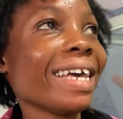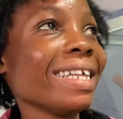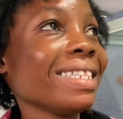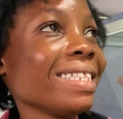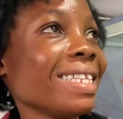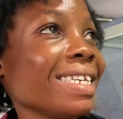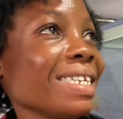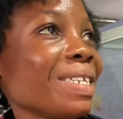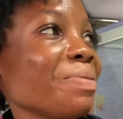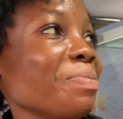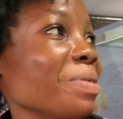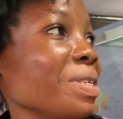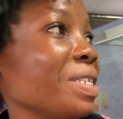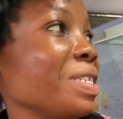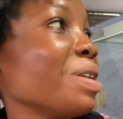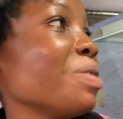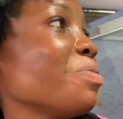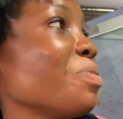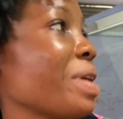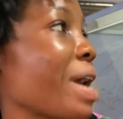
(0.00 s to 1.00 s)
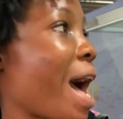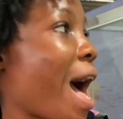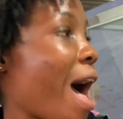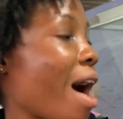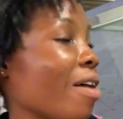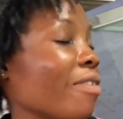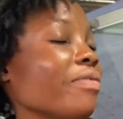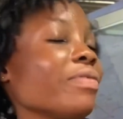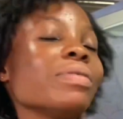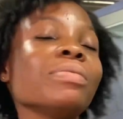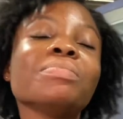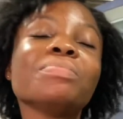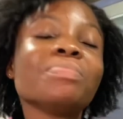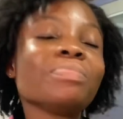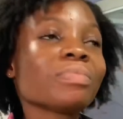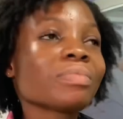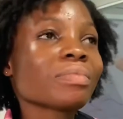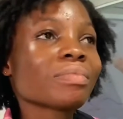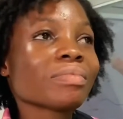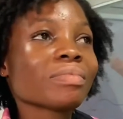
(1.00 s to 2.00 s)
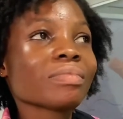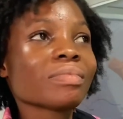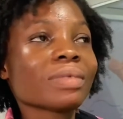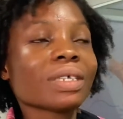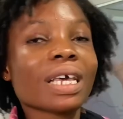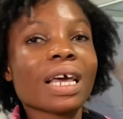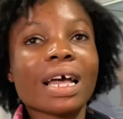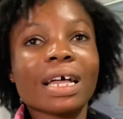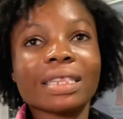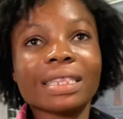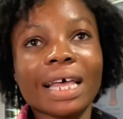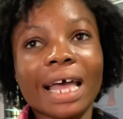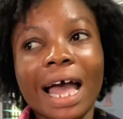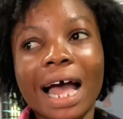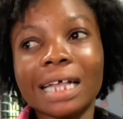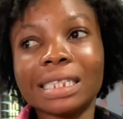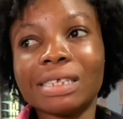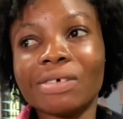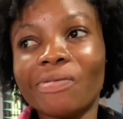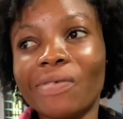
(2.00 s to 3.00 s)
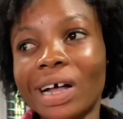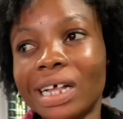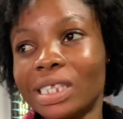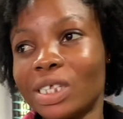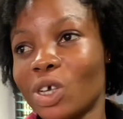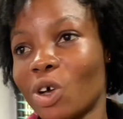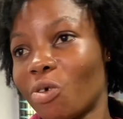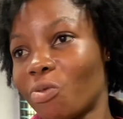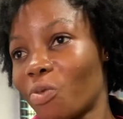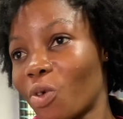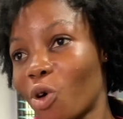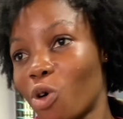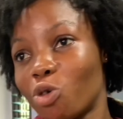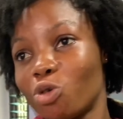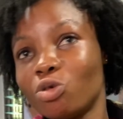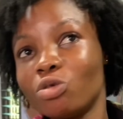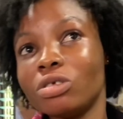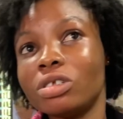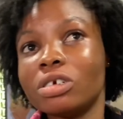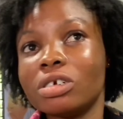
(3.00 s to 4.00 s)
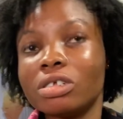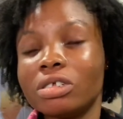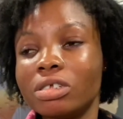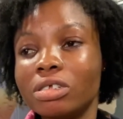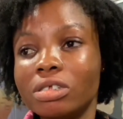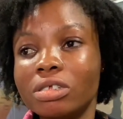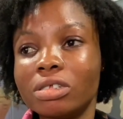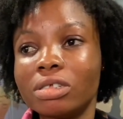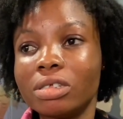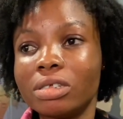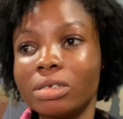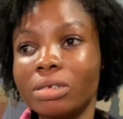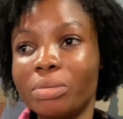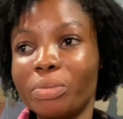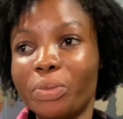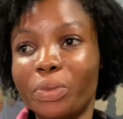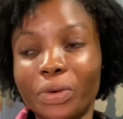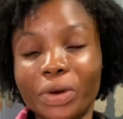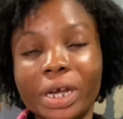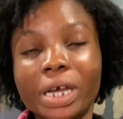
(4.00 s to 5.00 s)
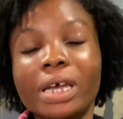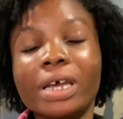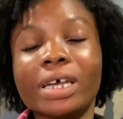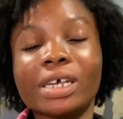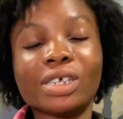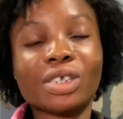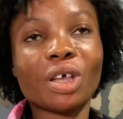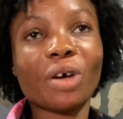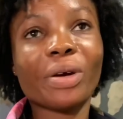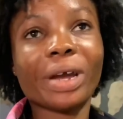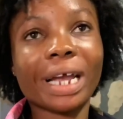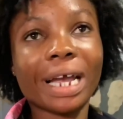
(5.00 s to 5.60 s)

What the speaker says: in this museum we have the artifacts of old prehistoric